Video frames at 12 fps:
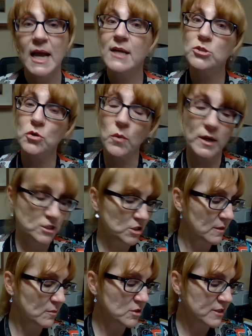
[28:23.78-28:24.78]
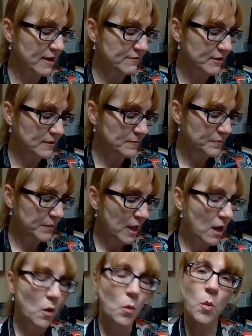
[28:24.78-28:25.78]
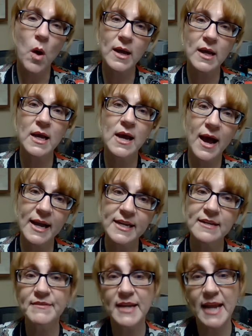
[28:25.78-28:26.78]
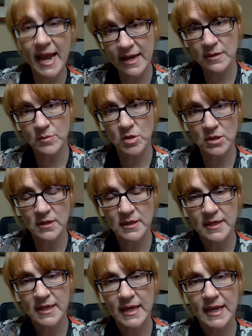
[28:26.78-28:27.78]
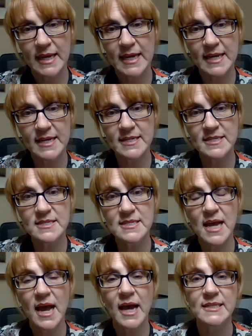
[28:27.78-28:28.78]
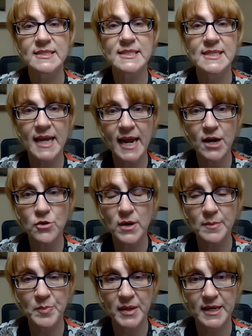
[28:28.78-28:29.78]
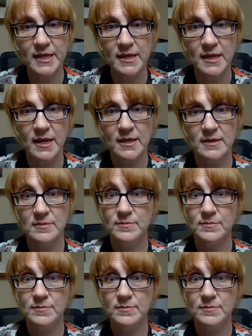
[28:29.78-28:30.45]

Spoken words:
So question number 7. What kind of an animal is a terrapin?